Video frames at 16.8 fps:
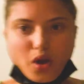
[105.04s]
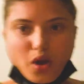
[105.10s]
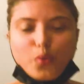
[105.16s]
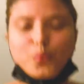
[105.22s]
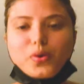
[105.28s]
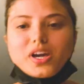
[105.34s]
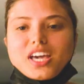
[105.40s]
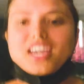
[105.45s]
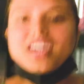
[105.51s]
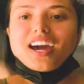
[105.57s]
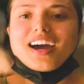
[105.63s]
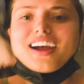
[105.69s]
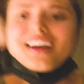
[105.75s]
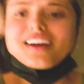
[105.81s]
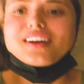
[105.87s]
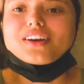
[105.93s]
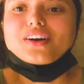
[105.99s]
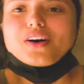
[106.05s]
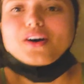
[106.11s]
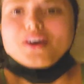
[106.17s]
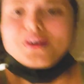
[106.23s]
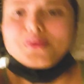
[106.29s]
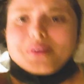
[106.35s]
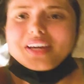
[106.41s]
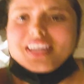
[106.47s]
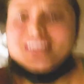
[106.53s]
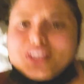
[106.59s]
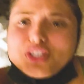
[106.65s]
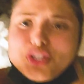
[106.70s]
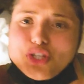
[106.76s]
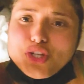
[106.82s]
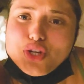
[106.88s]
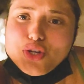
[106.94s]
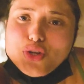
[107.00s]
We are going
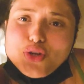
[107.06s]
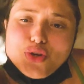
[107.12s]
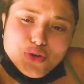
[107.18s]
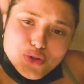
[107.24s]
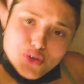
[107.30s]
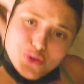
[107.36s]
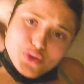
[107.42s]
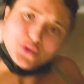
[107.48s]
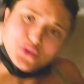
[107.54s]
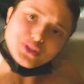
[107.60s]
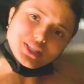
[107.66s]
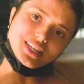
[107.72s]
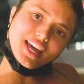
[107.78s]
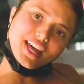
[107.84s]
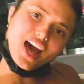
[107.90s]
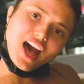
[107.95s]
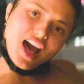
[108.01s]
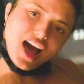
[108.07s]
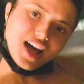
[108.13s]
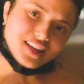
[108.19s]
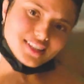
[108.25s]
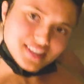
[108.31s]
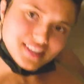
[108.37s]
to the hot